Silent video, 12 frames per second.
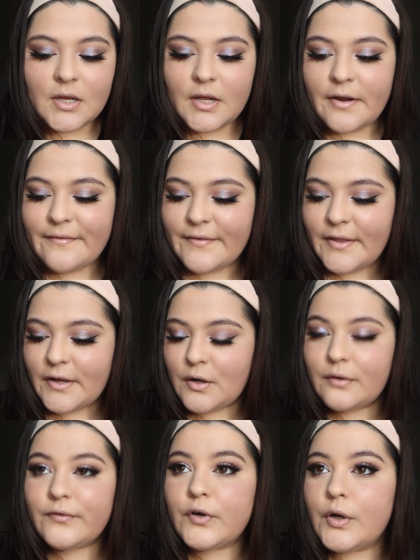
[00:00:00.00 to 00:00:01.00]
And I feel like
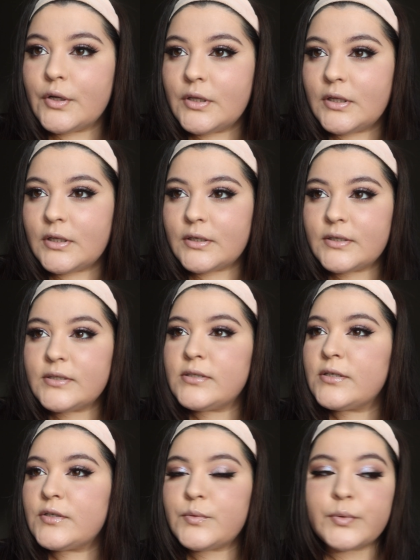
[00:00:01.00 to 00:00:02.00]
overall the
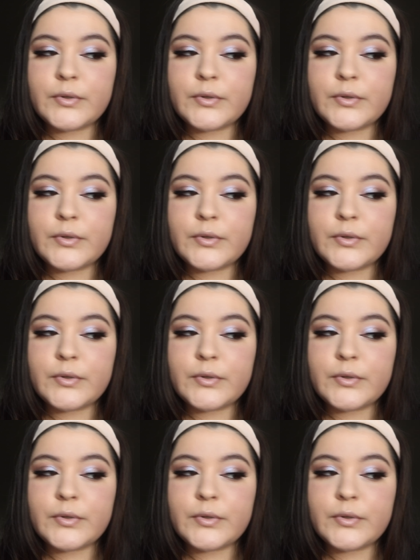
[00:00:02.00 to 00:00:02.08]
looks